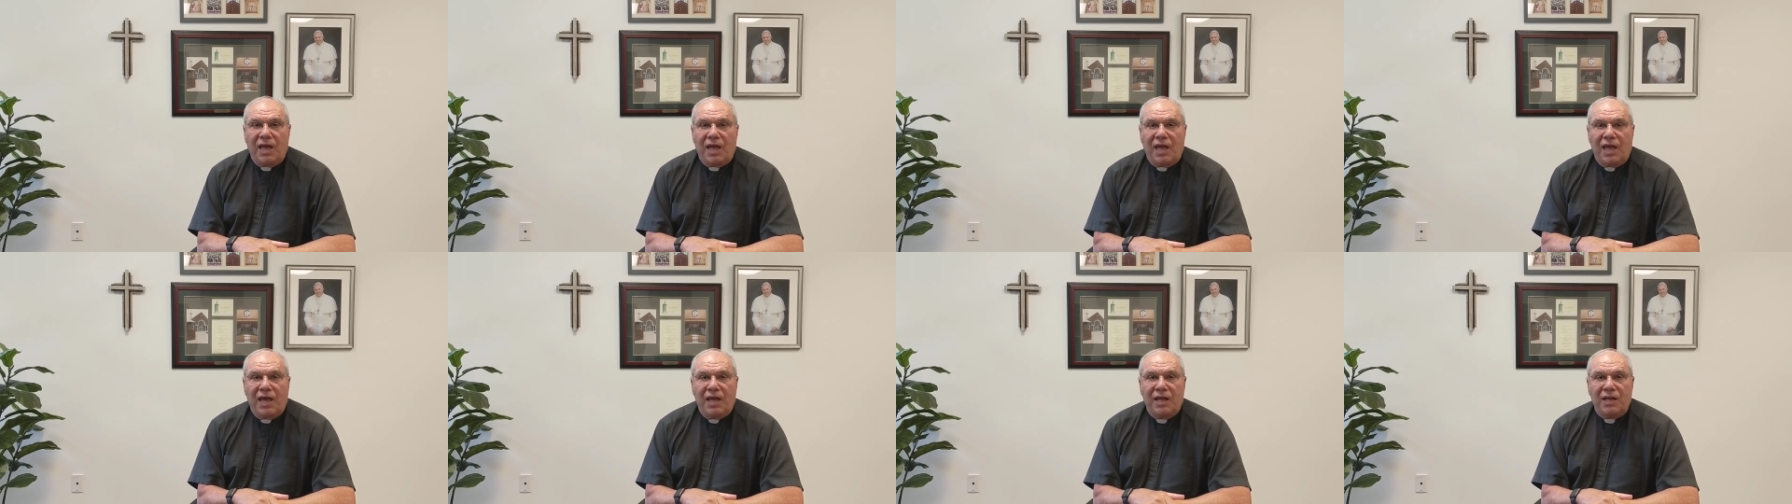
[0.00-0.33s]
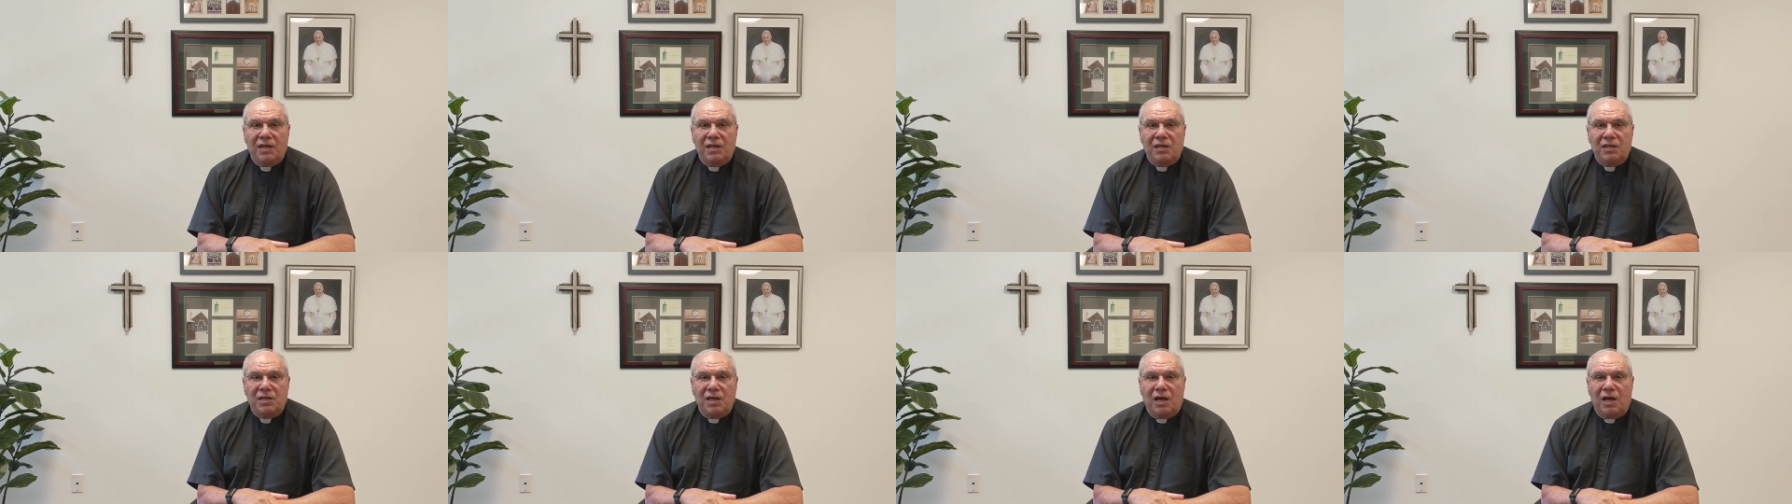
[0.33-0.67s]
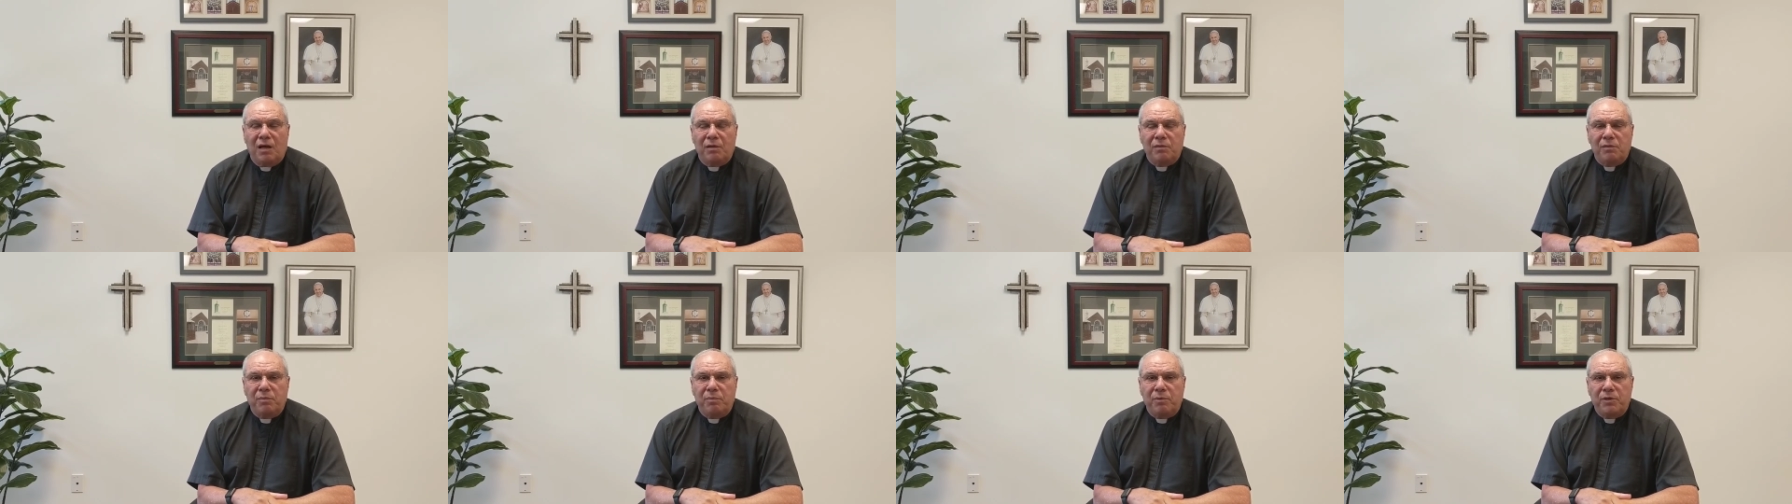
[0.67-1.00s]
And
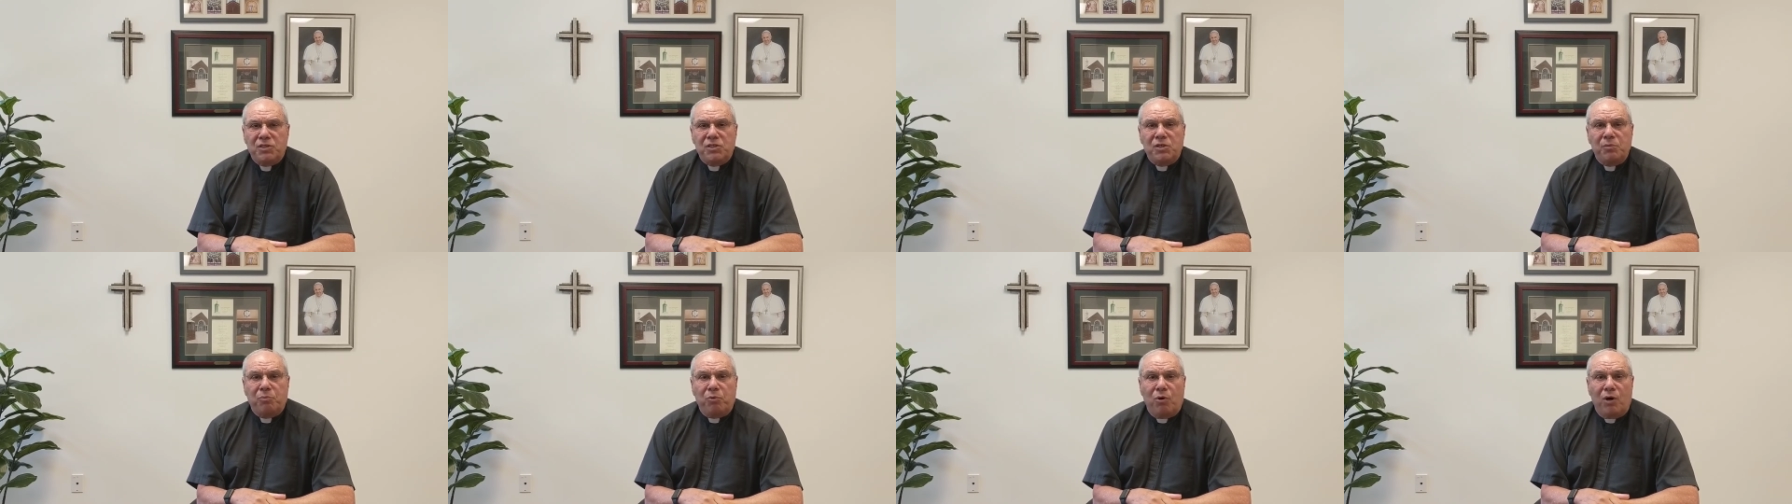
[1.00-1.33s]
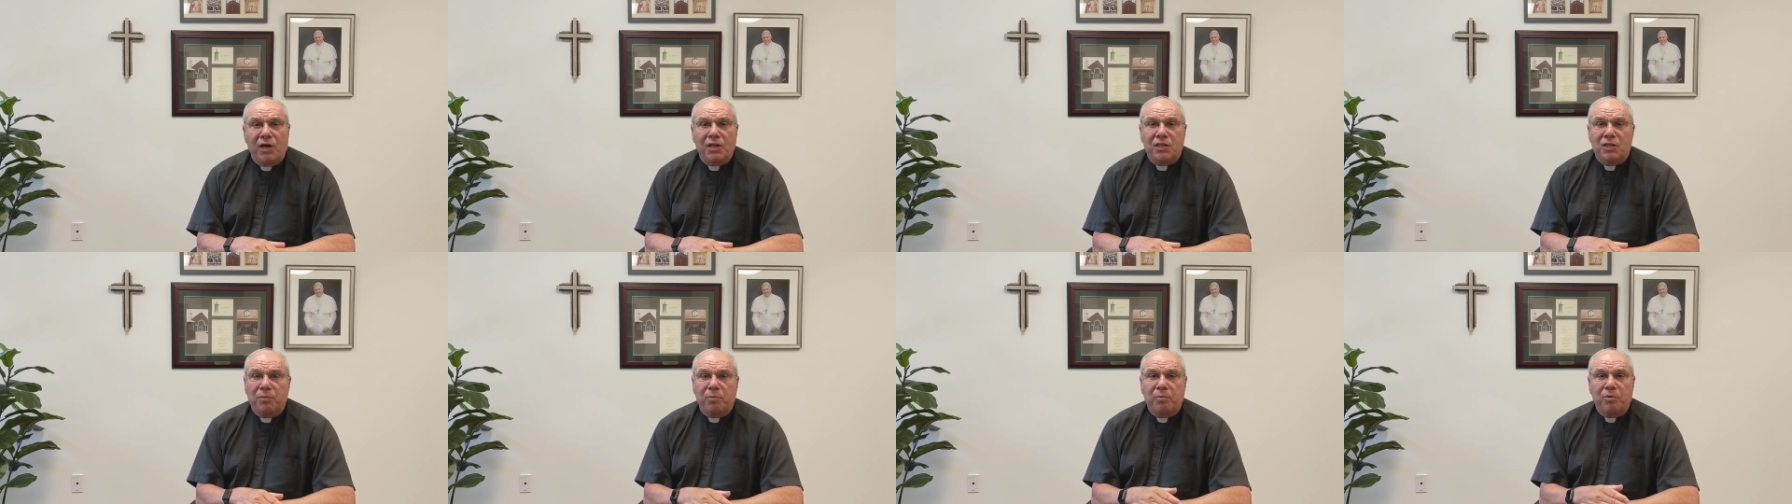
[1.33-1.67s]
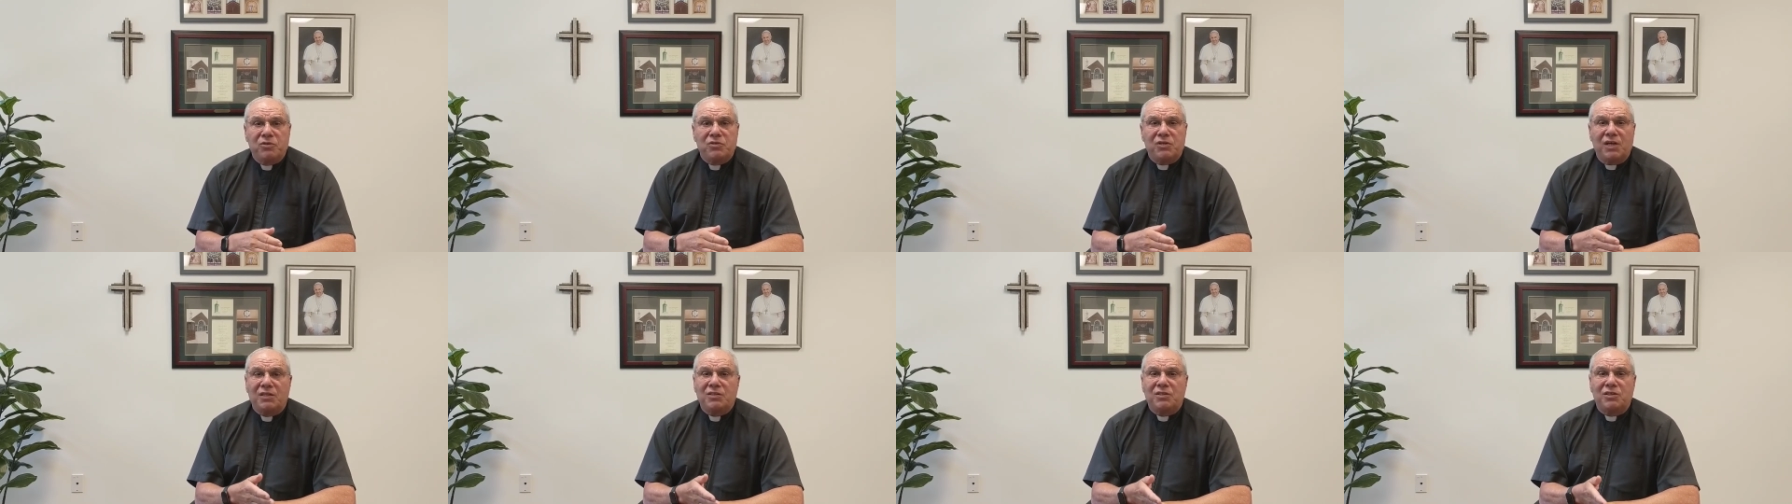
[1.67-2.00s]
the bishop wanted to
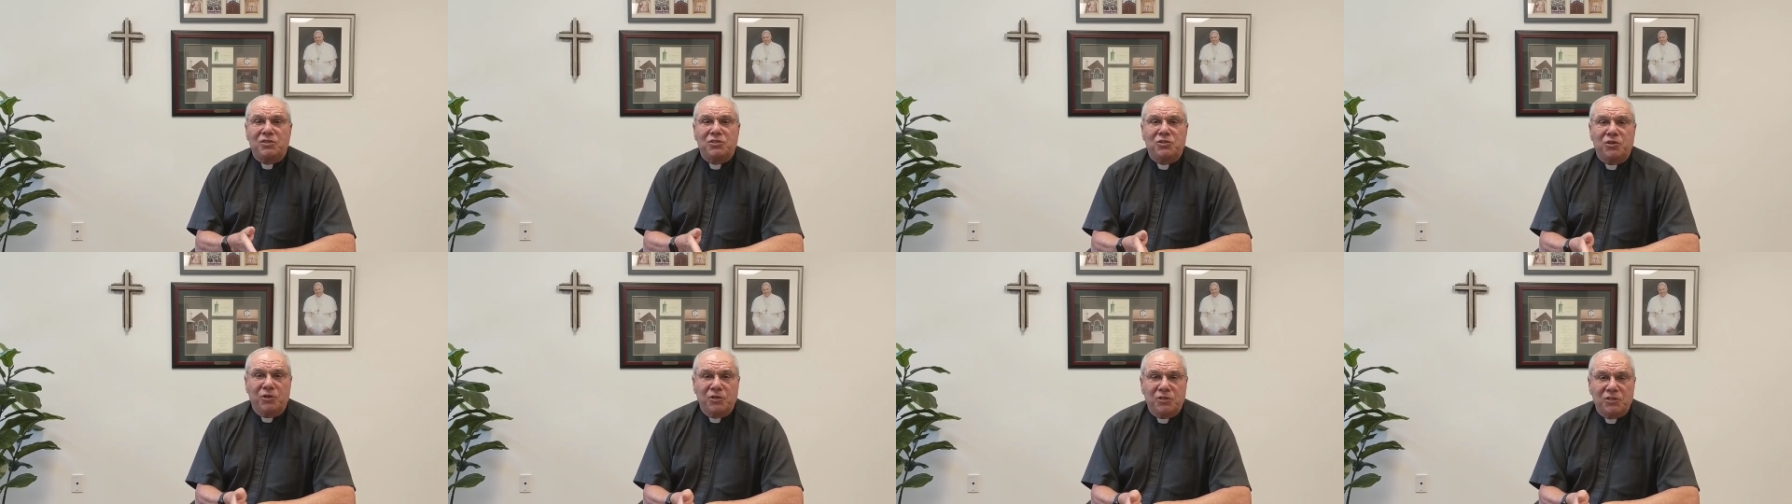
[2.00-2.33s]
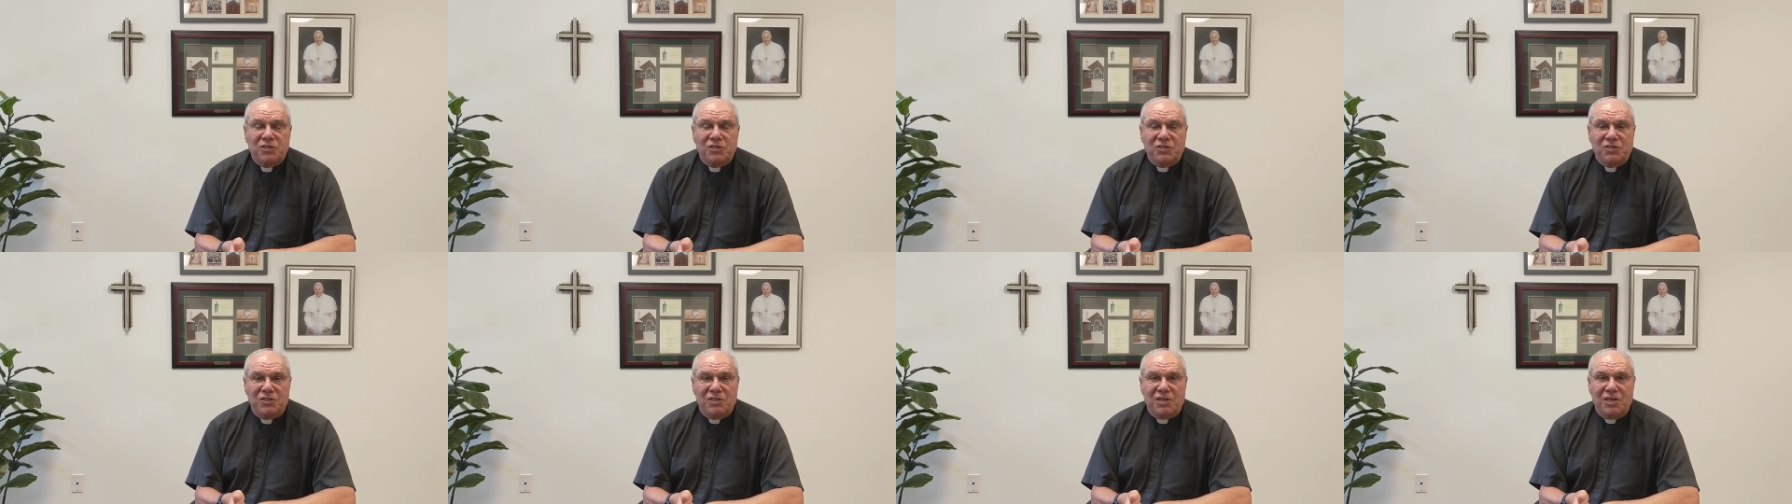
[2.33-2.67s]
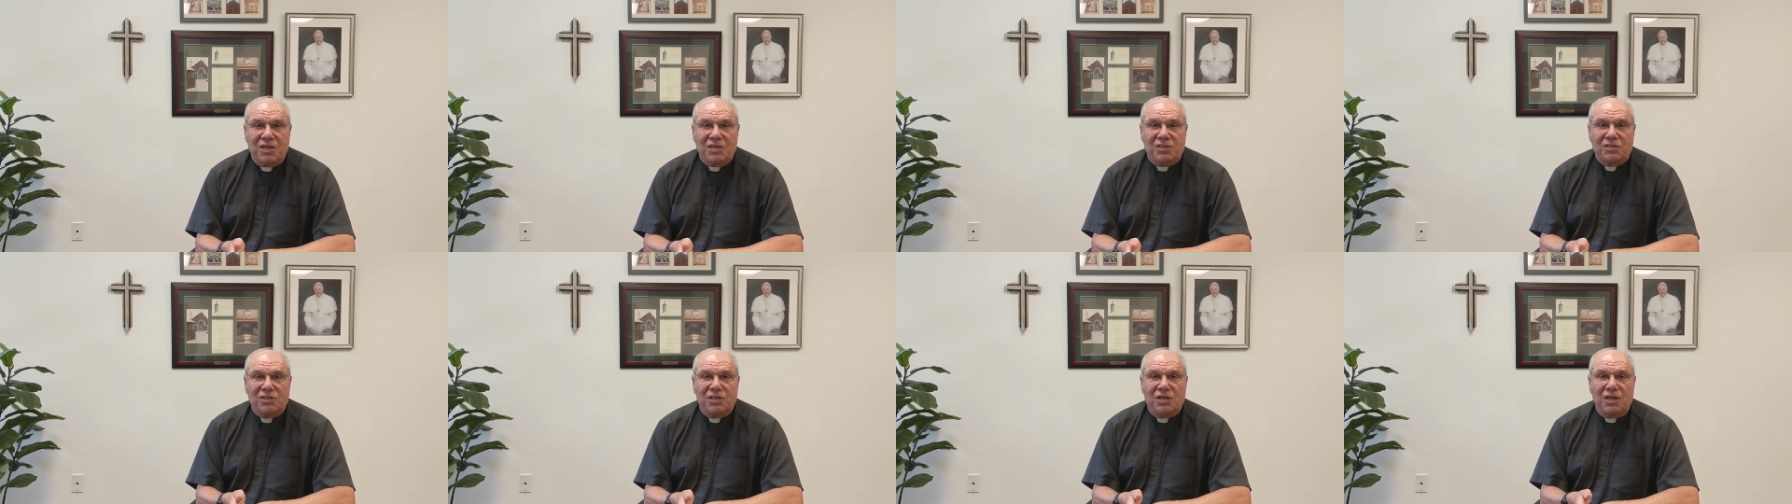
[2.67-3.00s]
present the church's
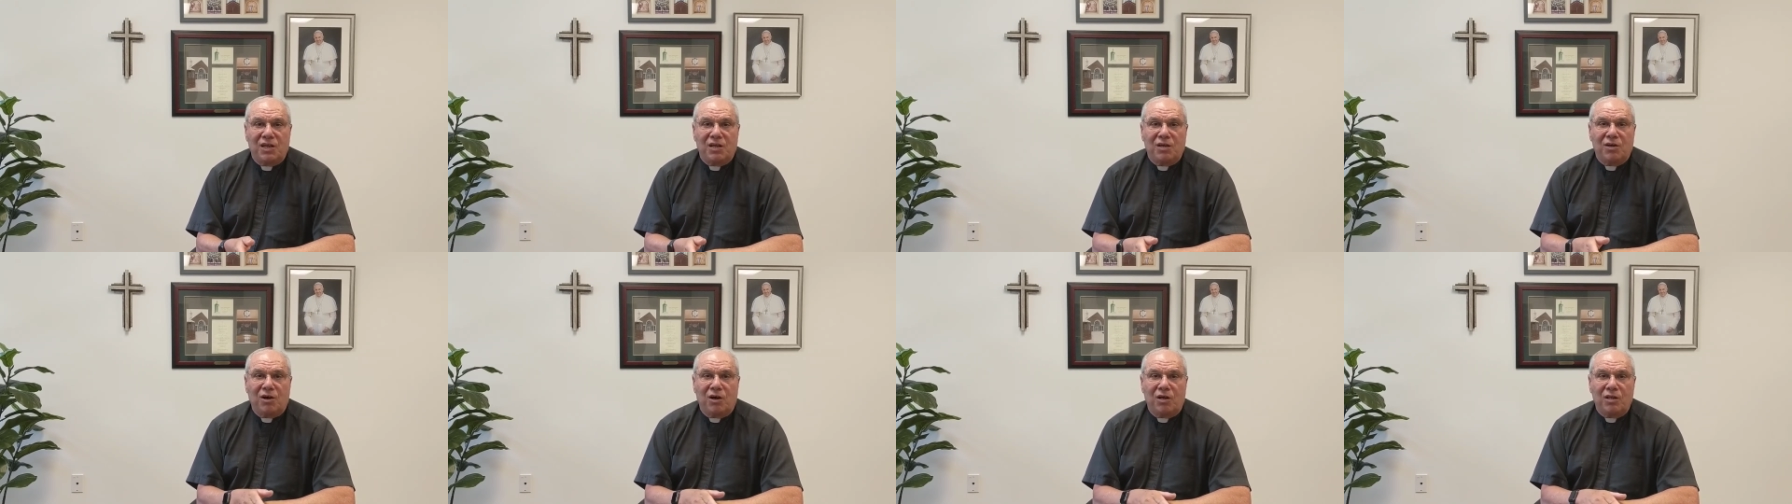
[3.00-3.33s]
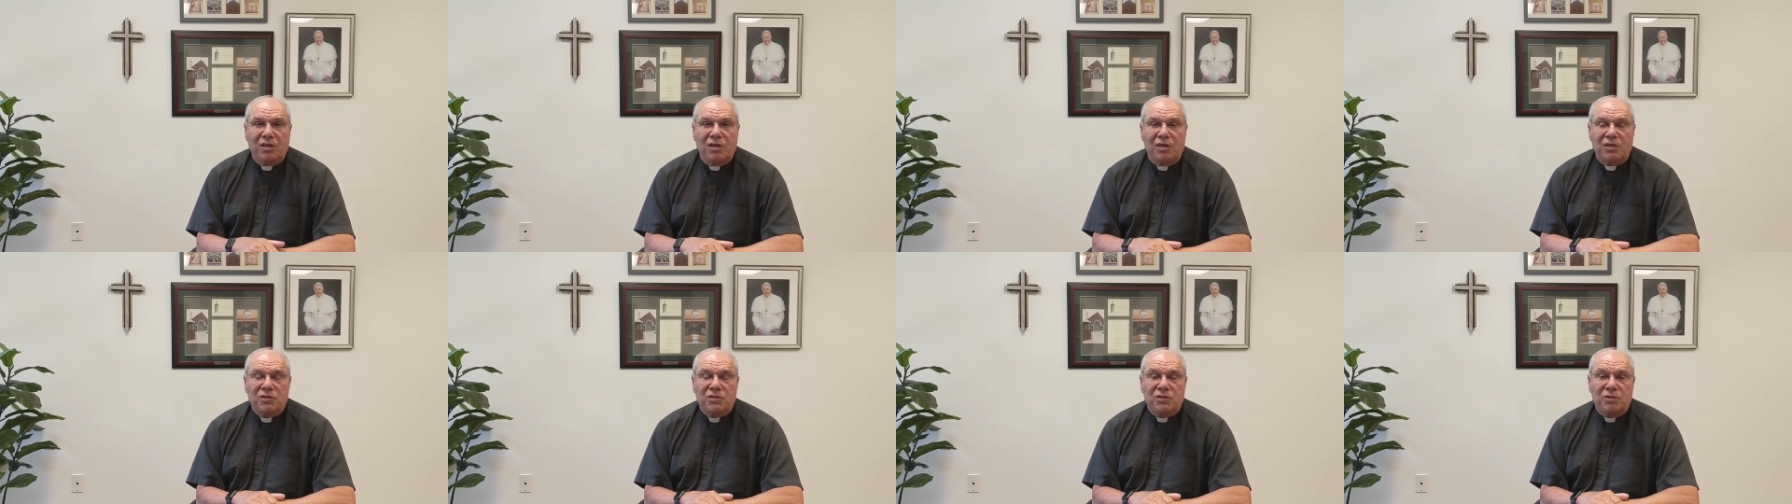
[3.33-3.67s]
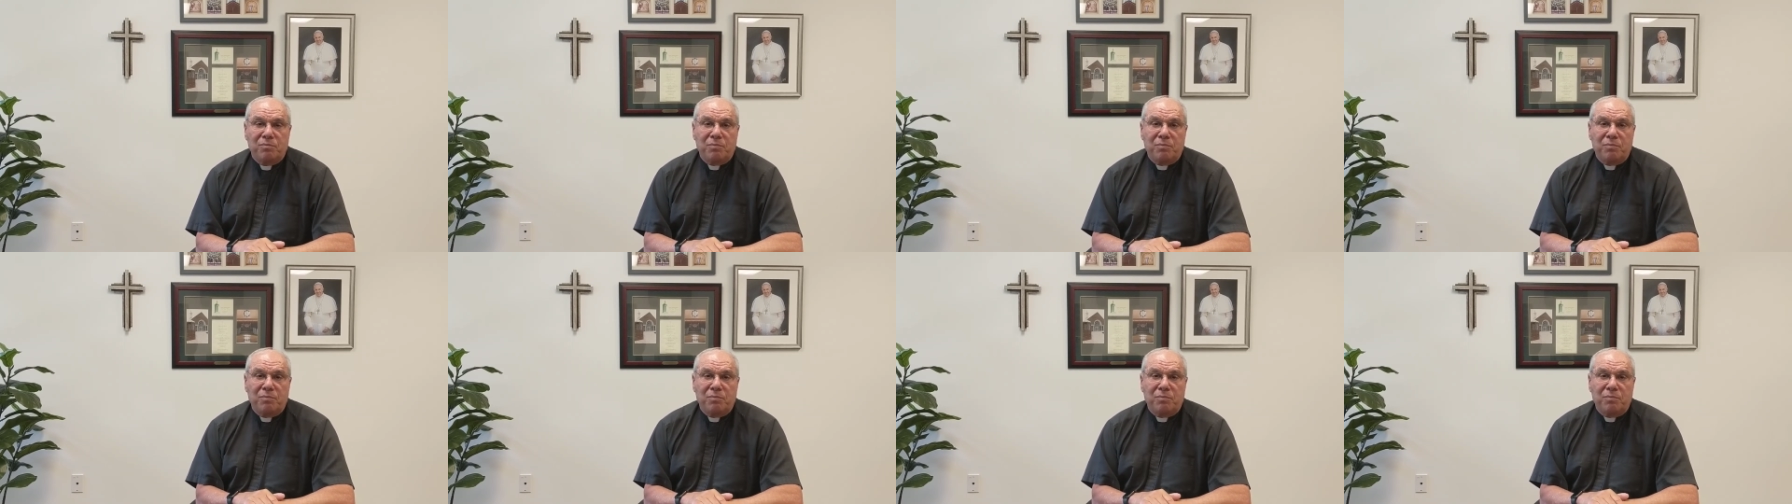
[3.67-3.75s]
teaching on this.